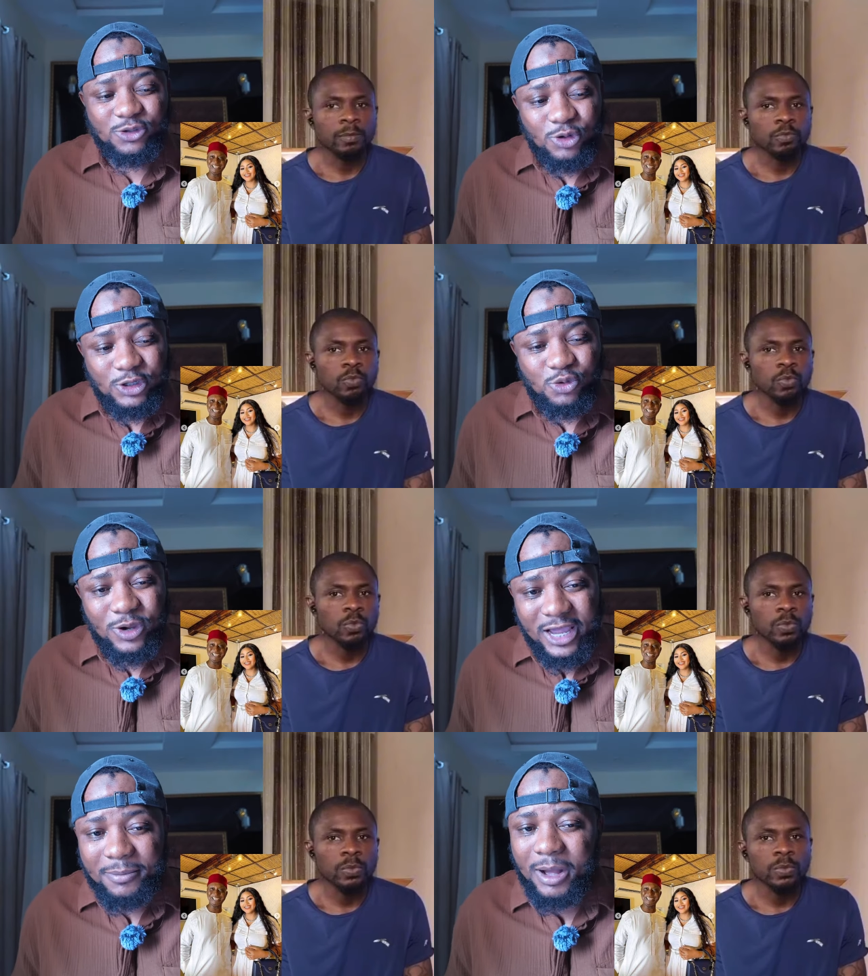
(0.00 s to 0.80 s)
Speaker 1: is going to
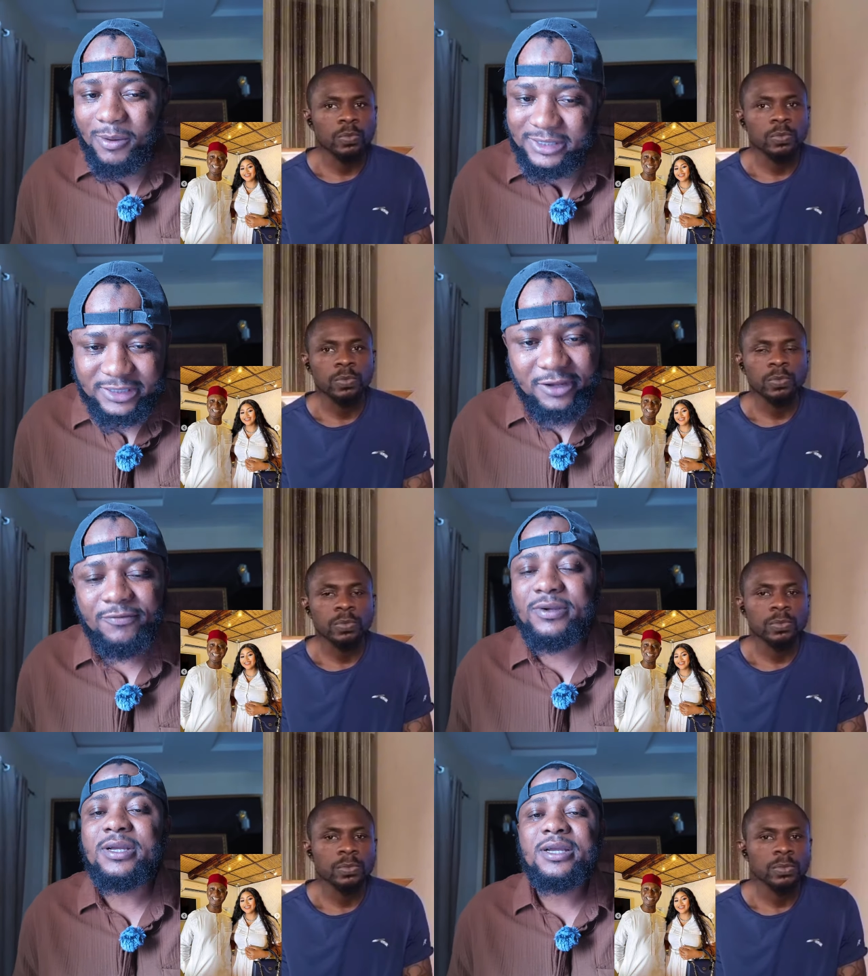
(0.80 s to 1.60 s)
help ourselves.
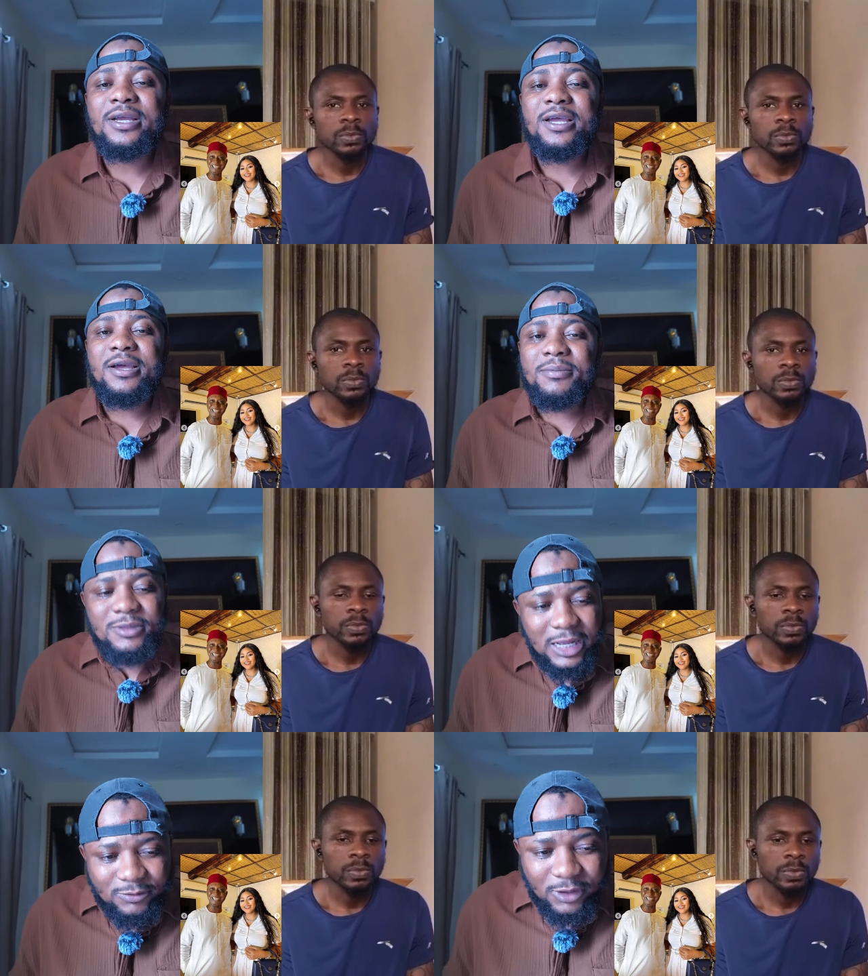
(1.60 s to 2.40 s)

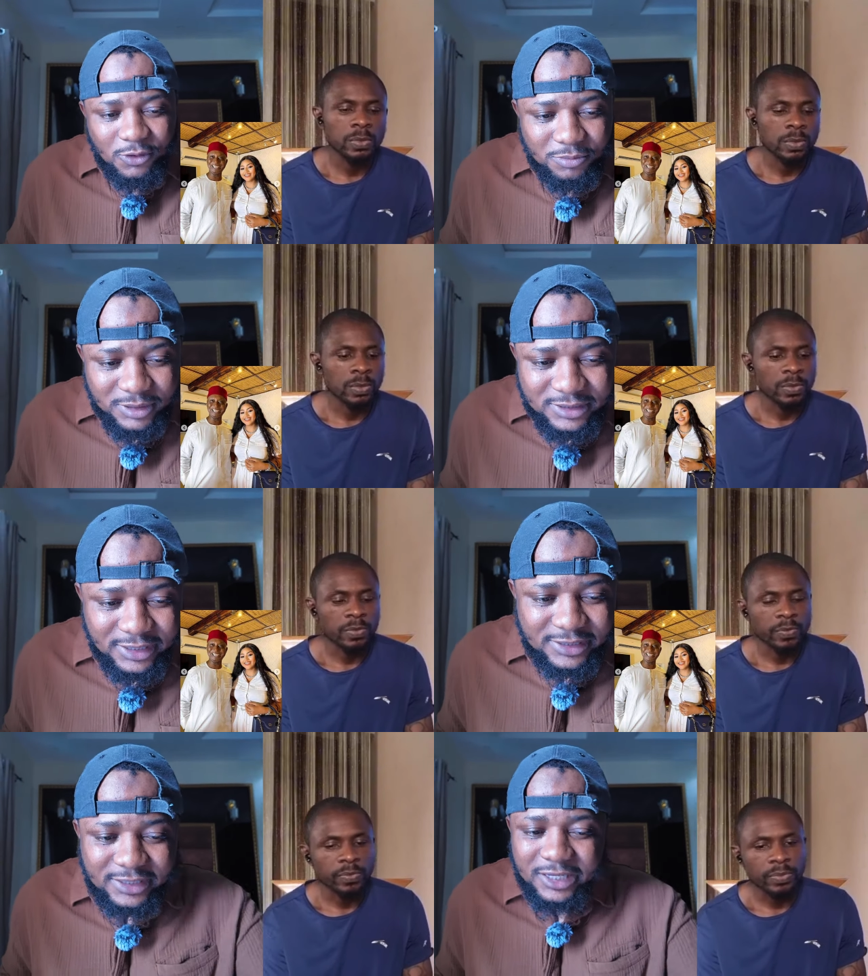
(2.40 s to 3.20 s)
That one no mean say
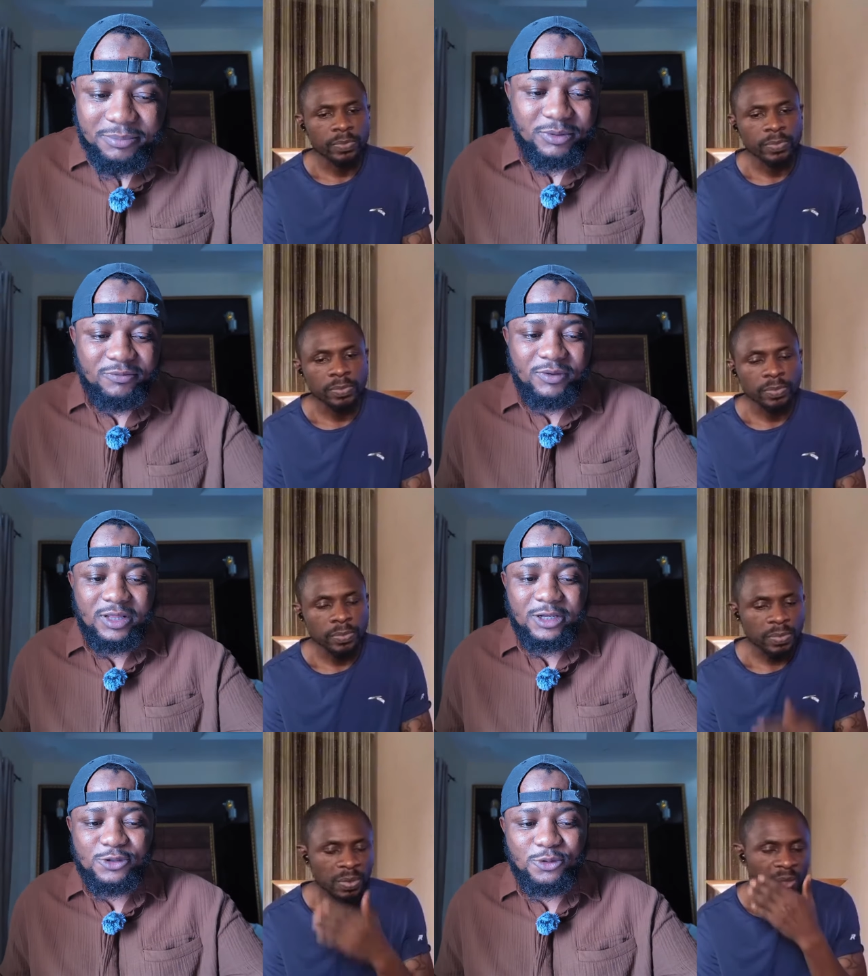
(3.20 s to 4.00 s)
she dey
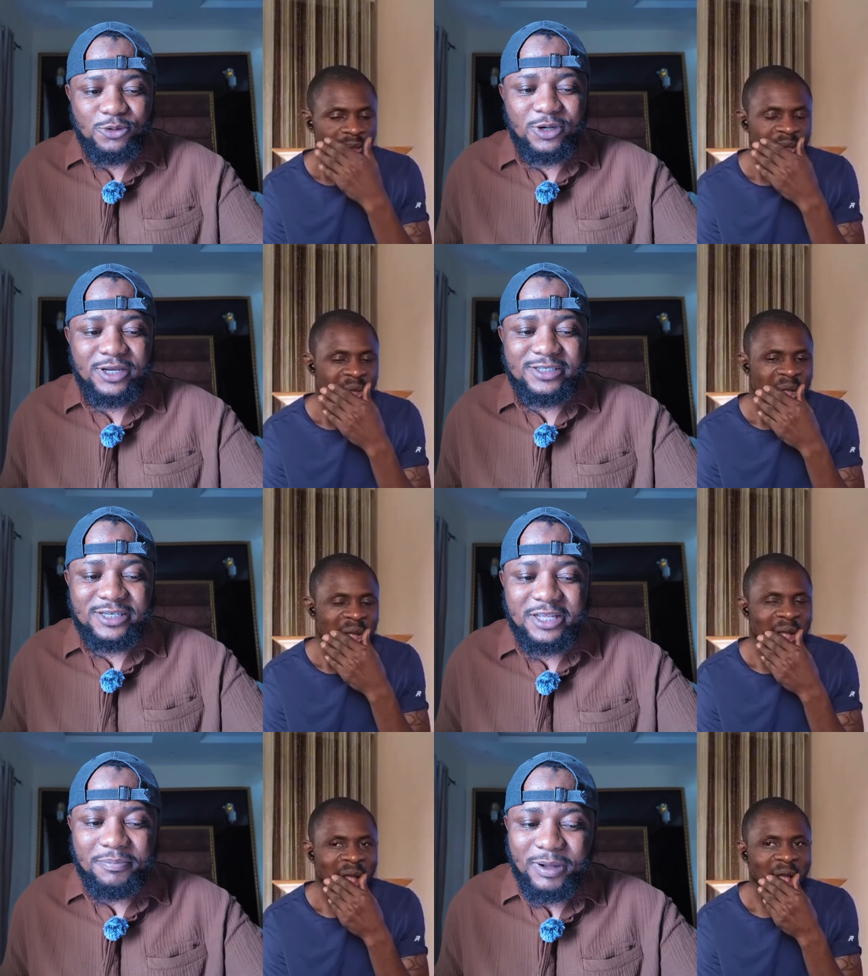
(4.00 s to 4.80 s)
privilege, she
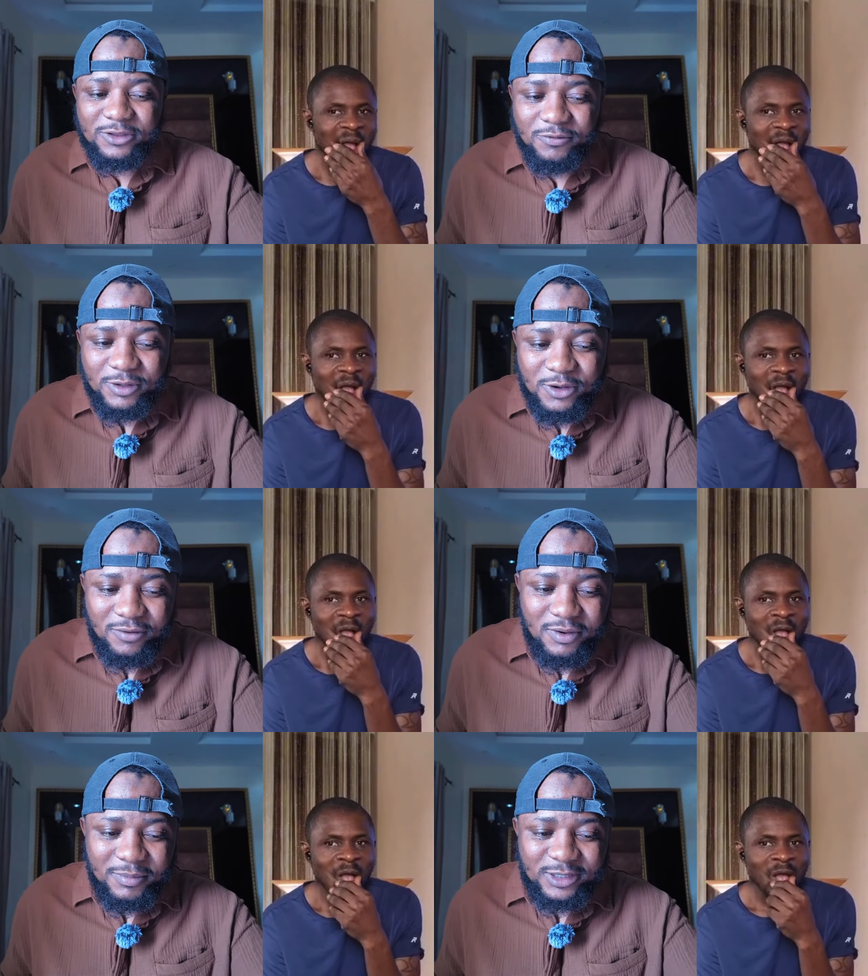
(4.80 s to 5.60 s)
dey part of the
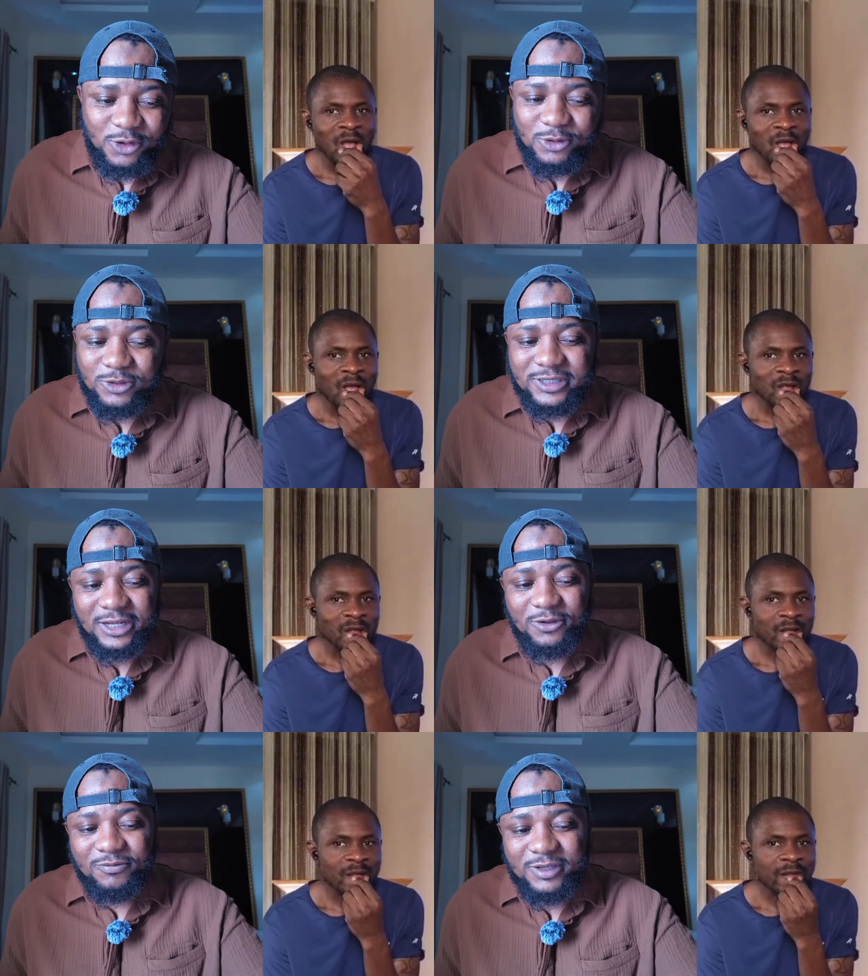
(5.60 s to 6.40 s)
government, all those kind
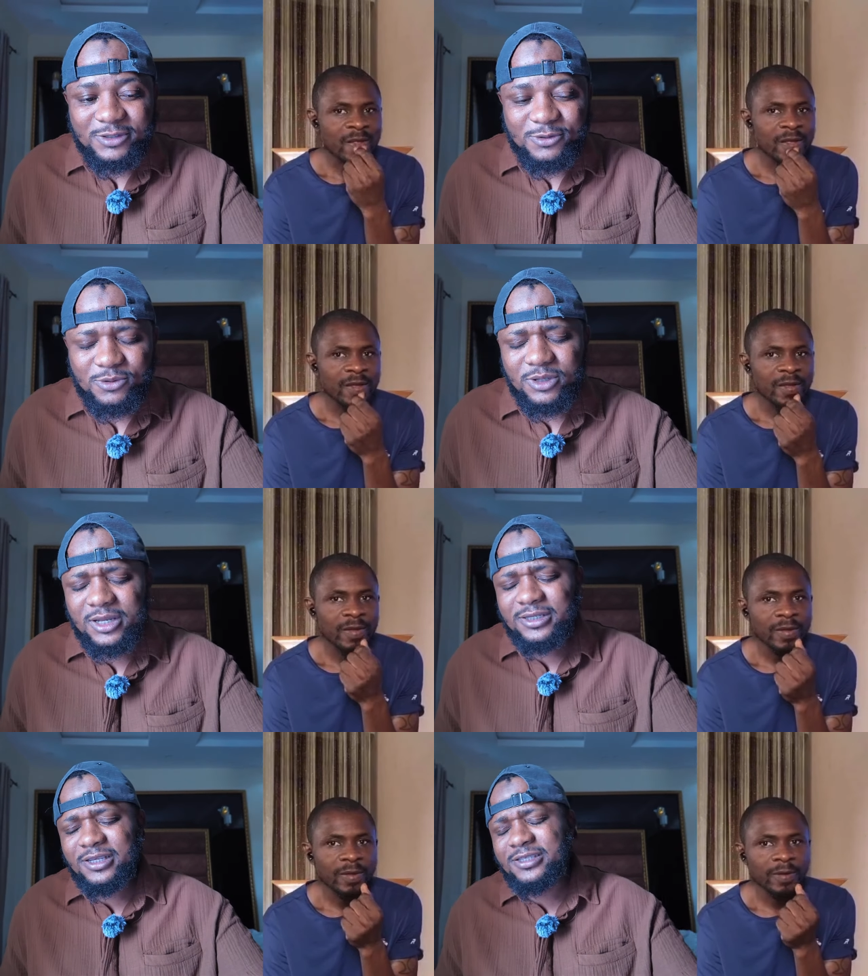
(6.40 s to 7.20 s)
of things. Oh,
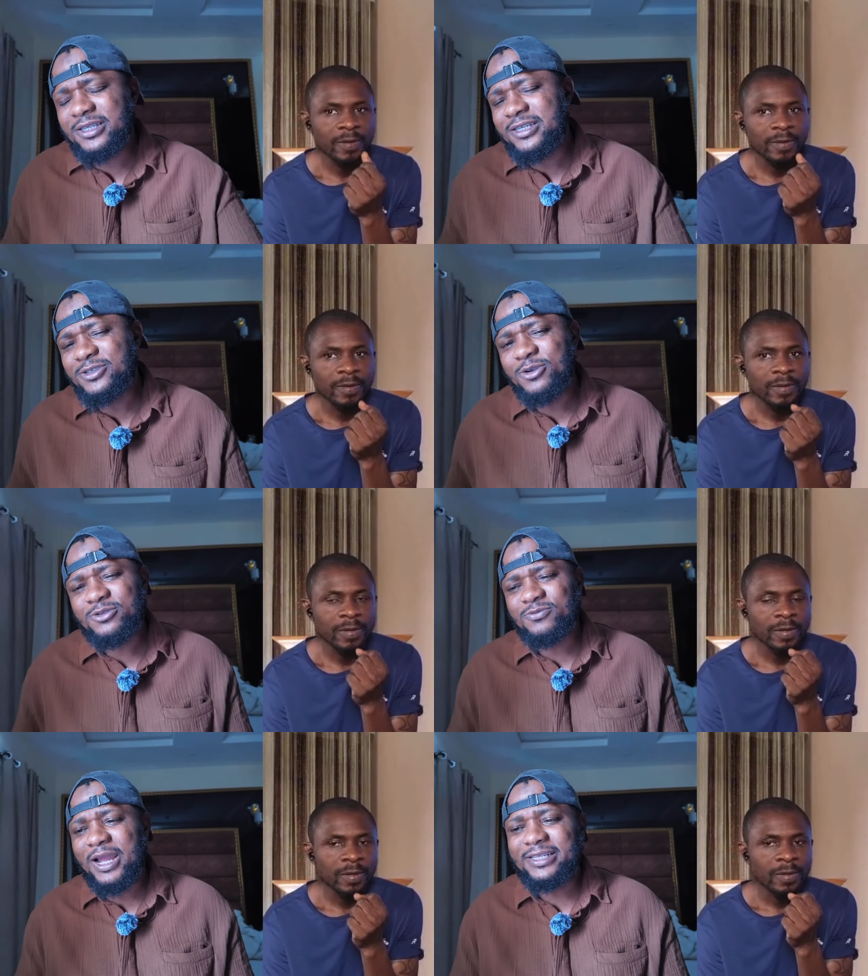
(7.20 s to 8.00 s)
say she is not
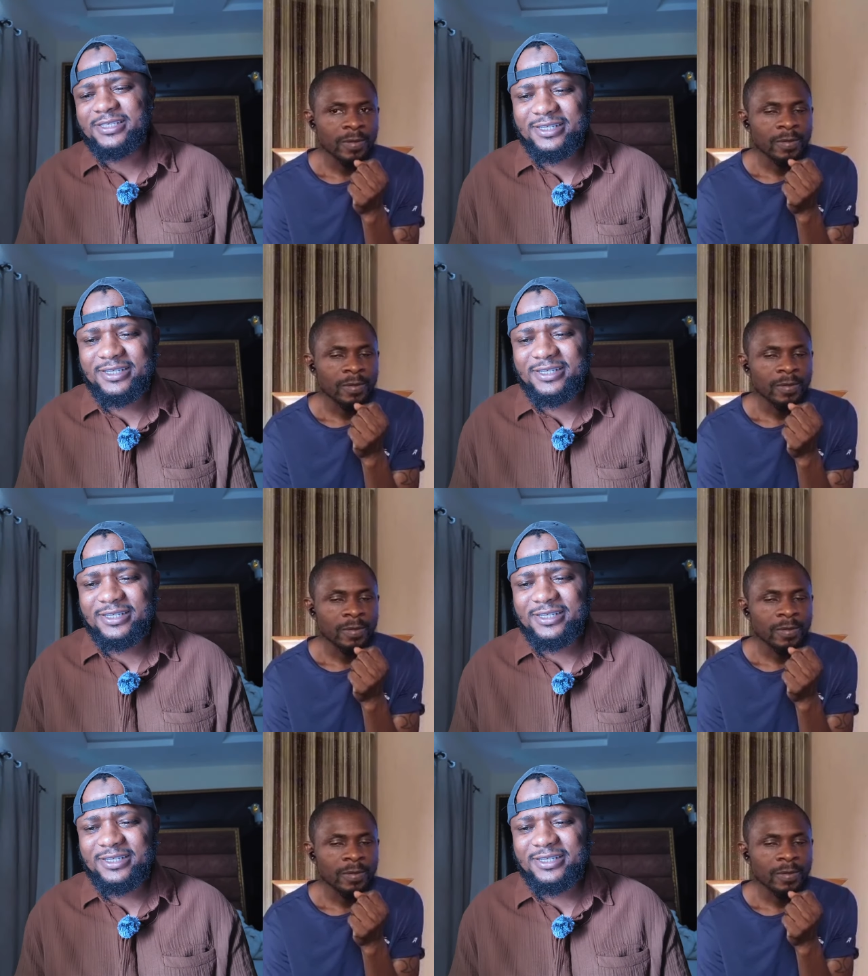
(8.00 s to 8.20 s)
right.